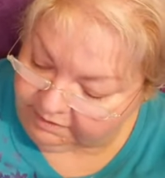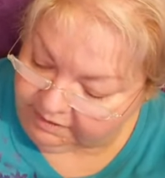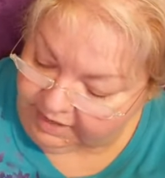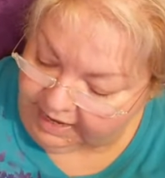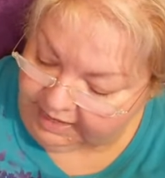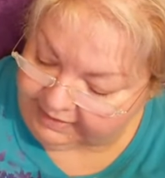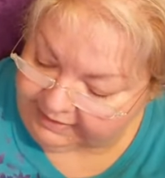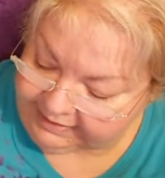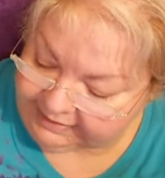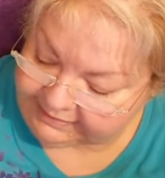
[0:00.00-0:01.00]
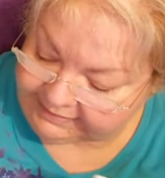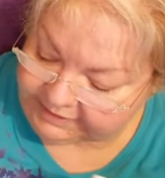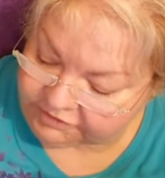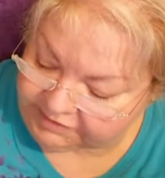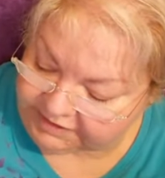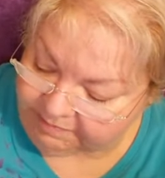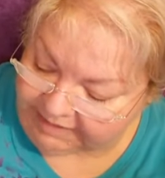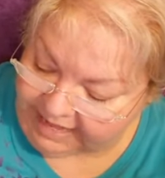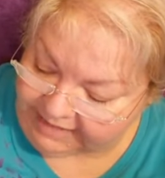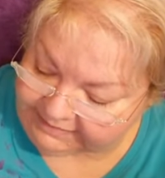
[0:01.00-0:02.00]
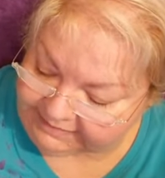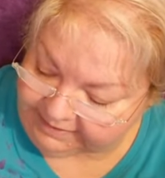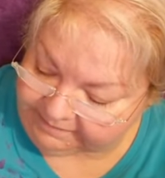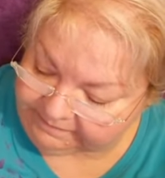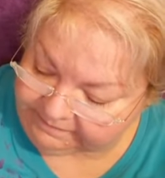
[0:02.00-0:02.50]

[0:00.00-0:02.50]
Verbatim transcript: uh, the citrus blossom,